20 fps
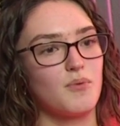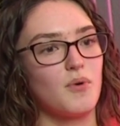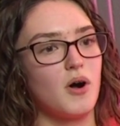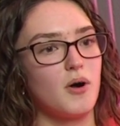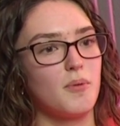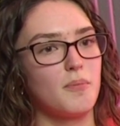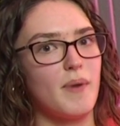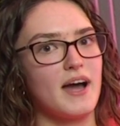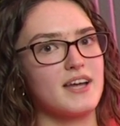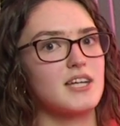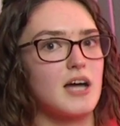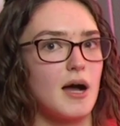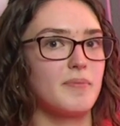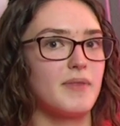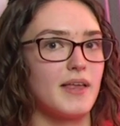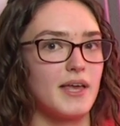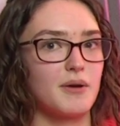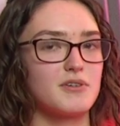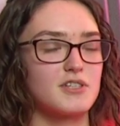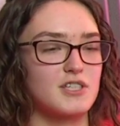well, my top
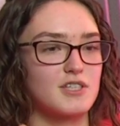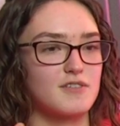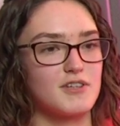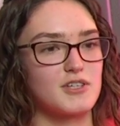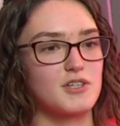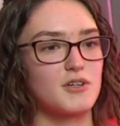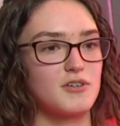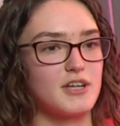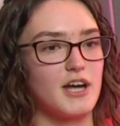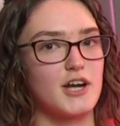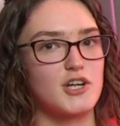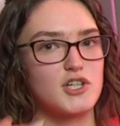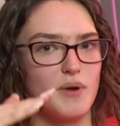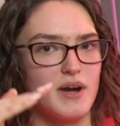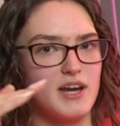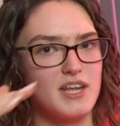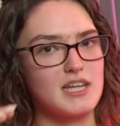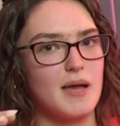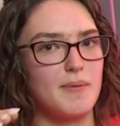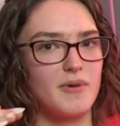language is physical touch, so
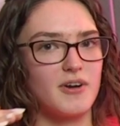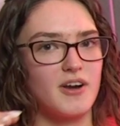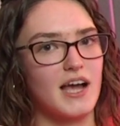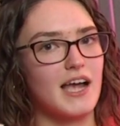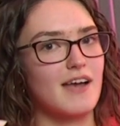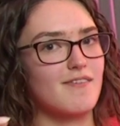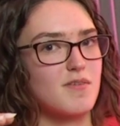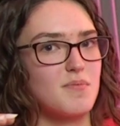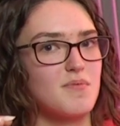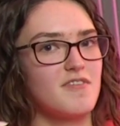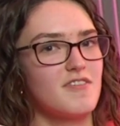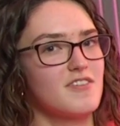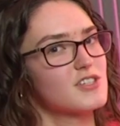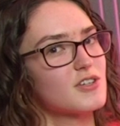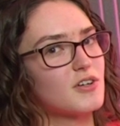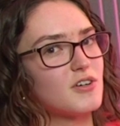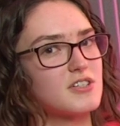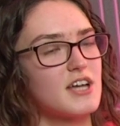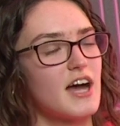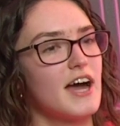anytime you're not giving me
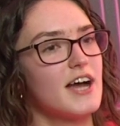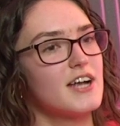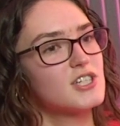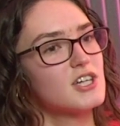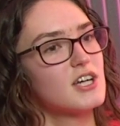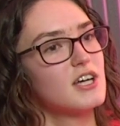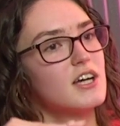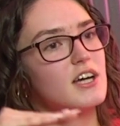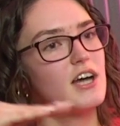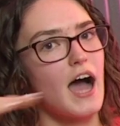physical touch,